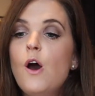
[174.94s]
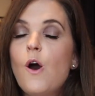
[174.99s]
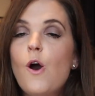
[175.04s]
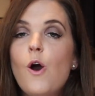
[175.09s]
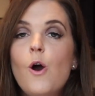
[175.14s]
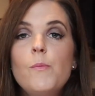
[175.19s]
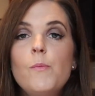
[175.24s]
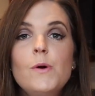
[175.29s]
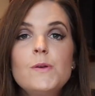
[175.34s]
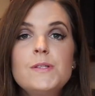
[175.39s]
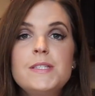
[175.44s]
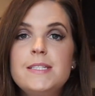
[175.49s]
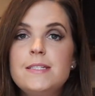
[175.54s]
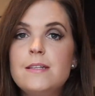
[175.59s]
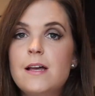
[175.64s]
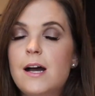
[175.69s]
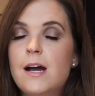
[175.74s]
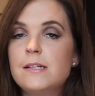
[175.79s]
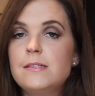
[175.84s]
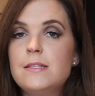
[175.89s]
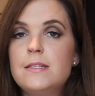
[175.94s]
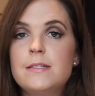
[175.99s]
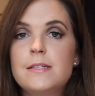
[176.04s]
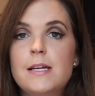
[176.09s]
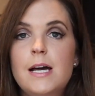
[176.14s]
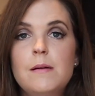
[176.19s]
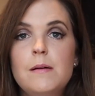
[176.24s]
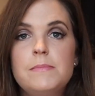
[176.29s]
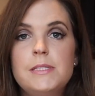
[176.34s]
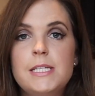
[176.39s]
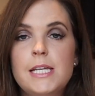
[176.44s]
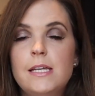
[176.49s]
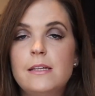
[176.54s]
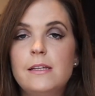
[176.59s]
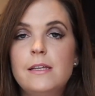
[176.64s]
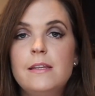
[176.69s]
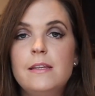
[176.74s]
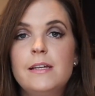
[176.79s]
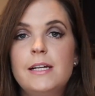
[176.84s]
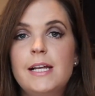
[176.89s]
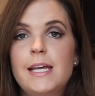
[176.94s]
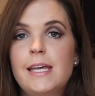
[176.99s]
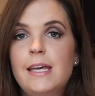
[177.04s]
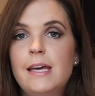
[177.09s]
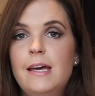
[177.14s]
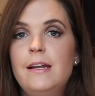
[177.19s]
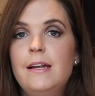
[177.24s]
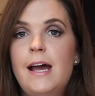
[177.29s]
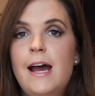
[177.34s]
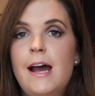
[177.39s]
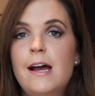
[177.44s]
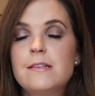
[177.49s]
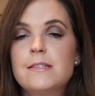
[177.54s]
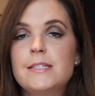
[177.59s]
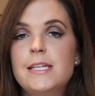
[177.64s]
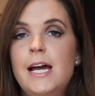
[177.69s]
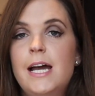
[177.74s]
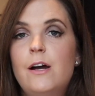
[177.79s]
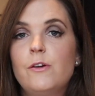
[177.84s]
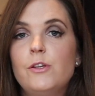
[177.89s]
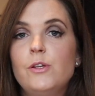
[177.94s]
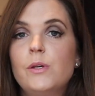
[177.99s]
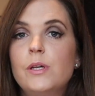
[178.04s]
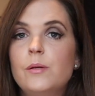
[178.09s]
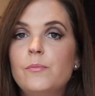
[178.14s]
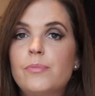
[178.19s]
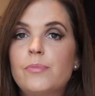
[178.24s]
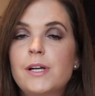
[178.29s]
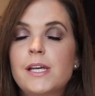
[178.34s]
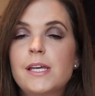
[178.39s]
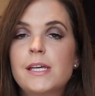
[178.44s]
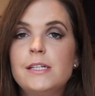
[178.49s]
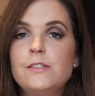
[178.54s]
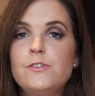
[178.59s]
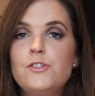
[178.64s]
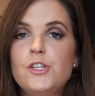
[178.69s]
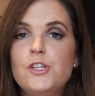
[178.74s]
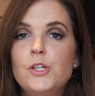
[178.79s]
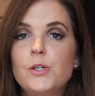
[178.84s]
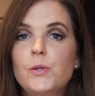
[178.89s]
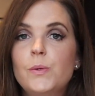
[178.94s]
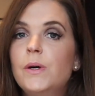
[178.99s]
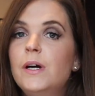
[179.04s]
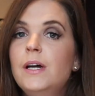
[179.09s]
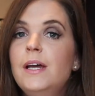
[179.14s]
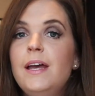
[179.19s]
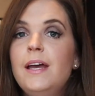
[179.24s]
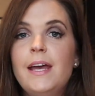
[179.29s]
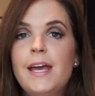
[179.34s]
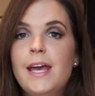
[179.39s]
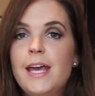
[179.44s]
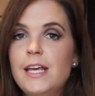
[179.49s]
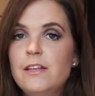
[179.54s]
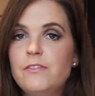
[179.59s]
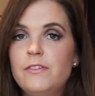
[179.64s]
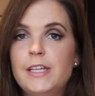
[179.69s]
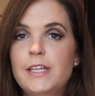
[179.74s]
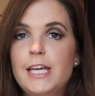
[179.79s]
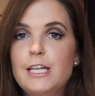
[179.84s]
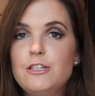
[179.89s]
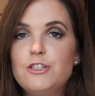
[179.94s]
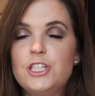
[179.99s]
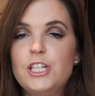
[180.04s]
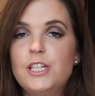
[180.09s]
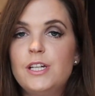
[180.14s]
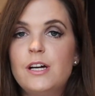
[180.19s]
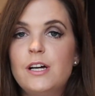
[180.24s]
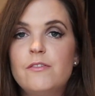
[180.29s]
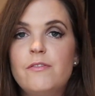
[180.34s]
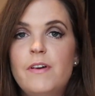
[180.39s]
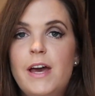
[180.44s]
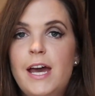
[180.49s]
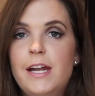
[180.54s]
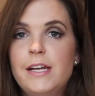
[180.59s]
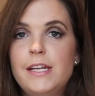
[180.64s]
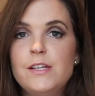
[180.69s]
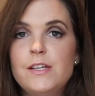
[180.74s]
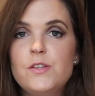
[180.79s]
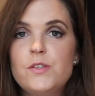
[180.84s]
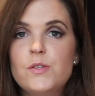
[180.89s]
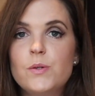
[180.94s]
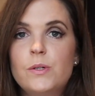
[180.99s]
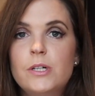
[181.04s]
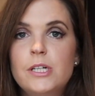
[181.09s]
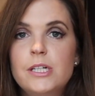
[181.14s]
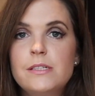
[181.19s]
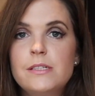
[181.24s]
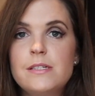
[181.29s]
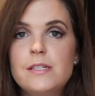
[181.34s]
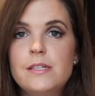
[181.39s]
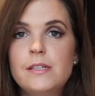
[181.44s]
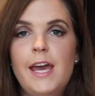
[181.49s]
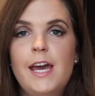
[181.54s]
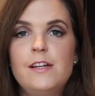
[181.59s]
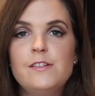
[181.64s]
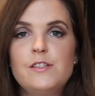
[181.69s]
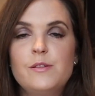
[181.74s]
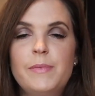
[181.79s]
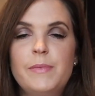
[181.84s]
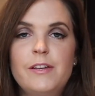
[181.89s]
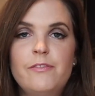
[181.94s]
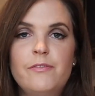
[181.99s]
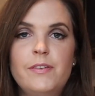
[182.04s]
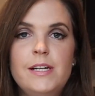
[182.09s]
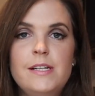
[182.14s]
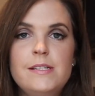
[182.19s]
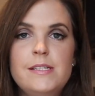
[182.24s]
almost nonstop daily that I get asked how you can break into aviation of any sort. And my flight